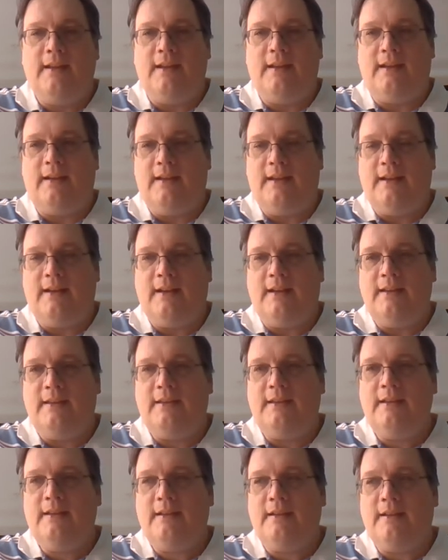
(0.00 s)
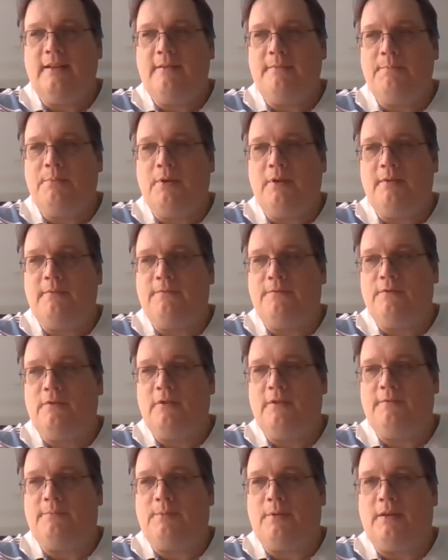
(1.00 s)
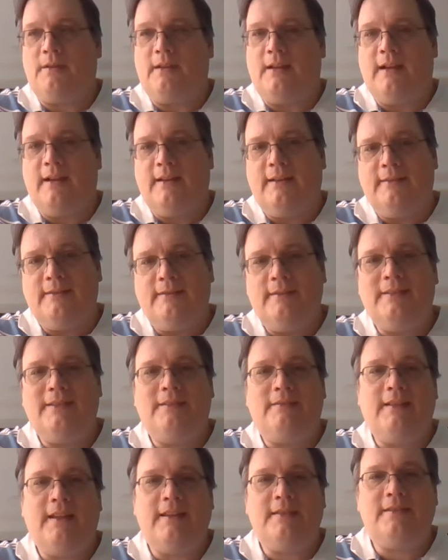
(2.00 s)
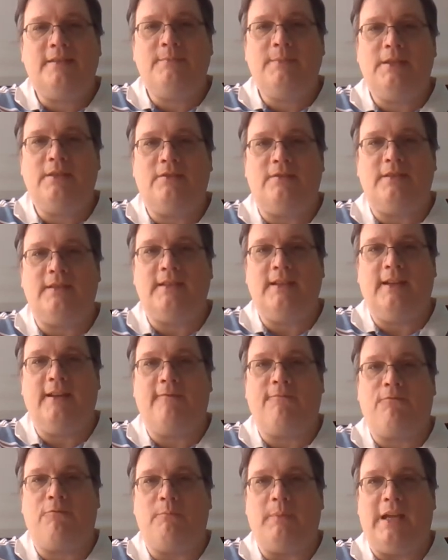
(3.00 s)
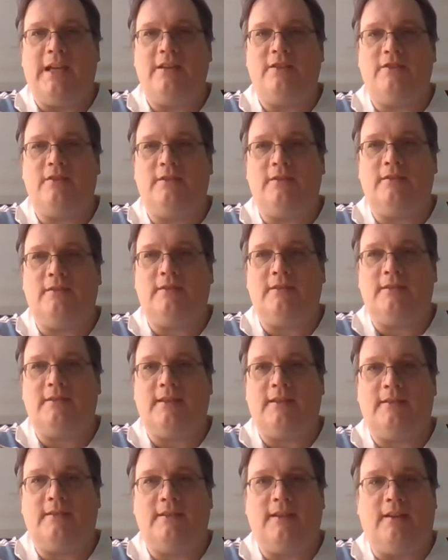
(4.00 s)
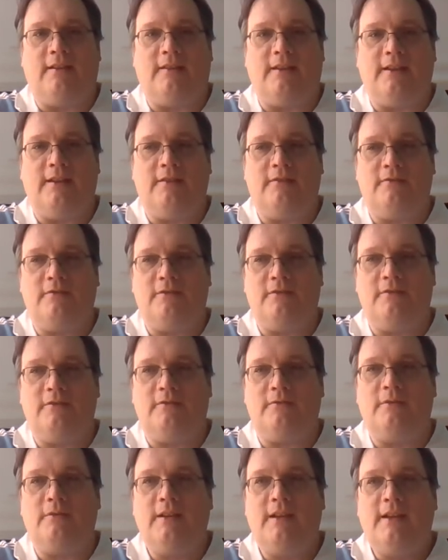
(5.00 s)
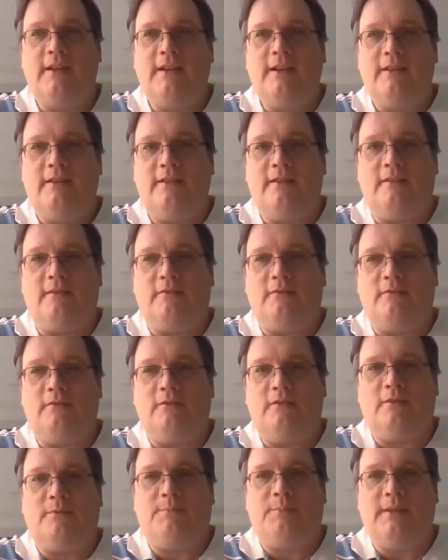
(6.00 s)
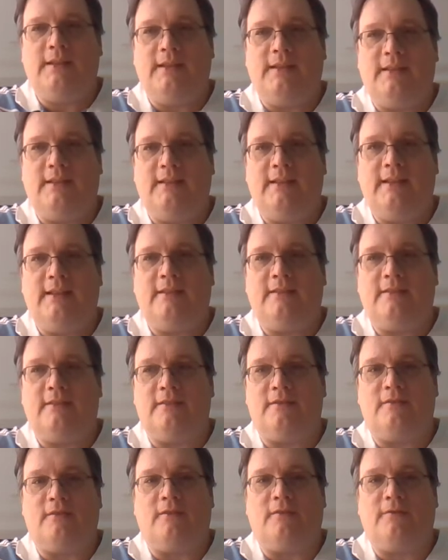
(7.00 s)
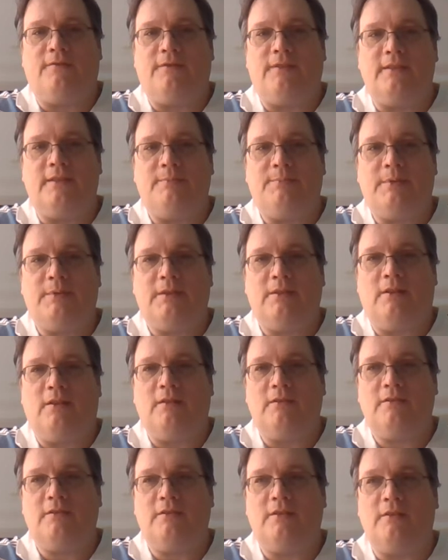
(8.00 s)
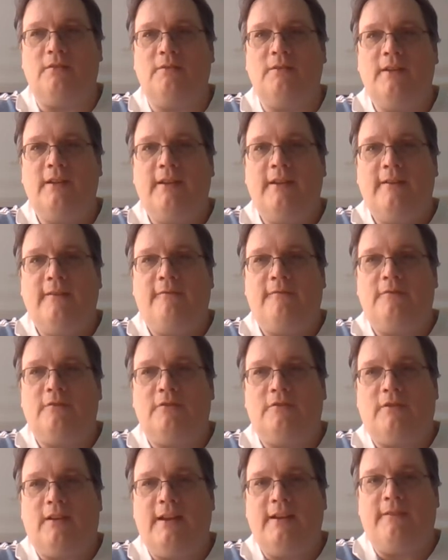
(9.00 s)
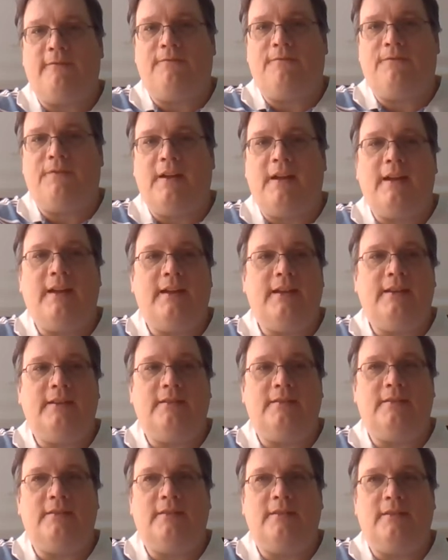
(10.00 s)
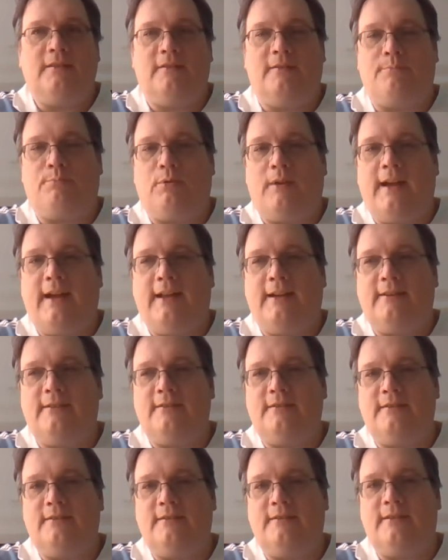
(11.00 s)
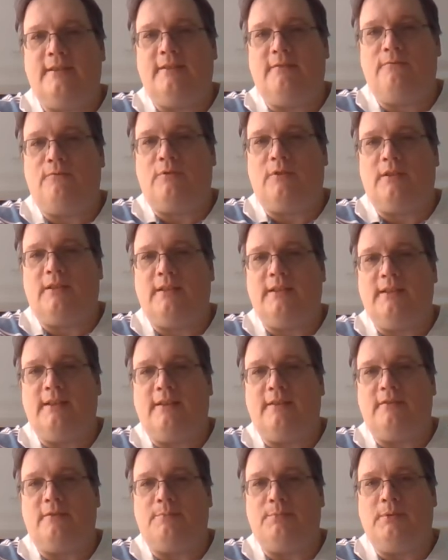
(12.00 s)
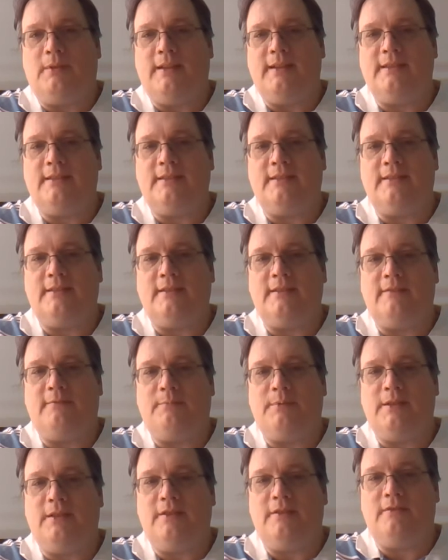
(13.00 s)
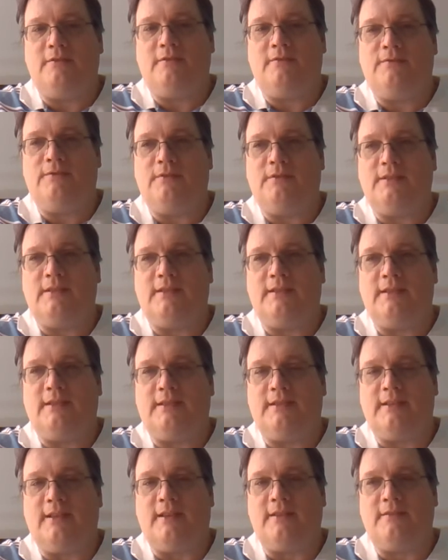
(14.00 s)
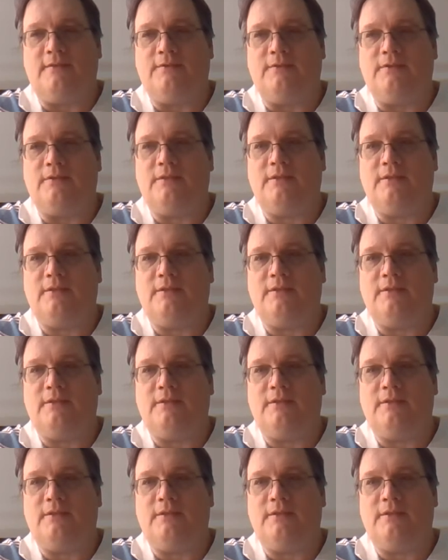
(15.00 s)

And I think part 4 of Bardock, has some interesting information telling you to, look beneath the surface, but to also try to find the practices that have worked in other places and have been useful and successful.